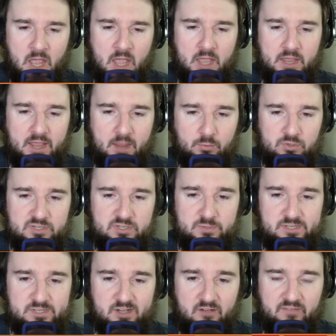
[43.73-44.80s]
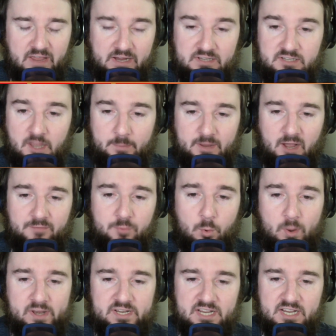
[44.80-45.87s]
Yeah, we saw Vegas coming off a
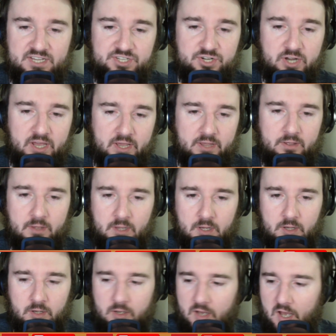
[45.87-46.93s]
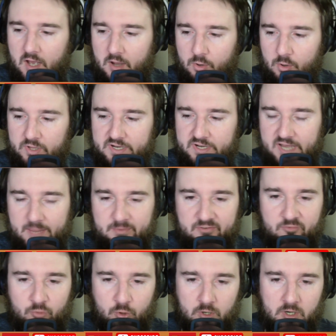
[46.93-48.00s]
win yesterday uh, or the day
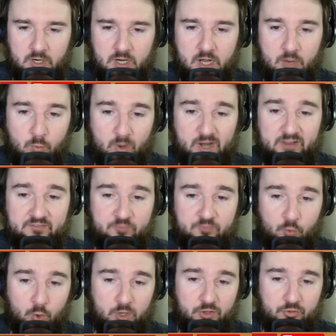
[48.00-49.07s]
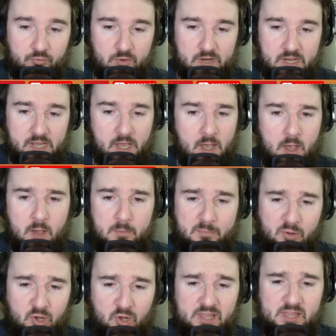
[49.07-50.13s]
before, uh, winning 4 to 3,
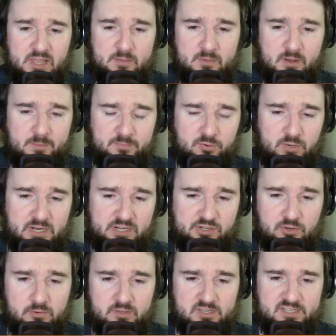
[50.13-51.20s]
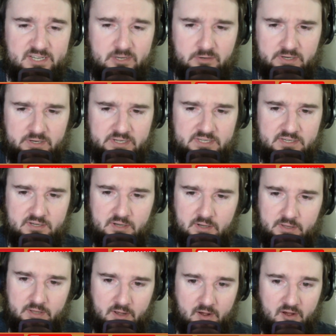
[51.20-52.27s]
putting them up 3 to 2 in the series.
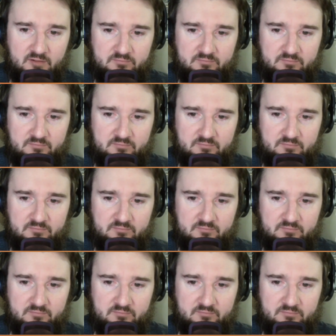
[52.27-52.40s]
Uh,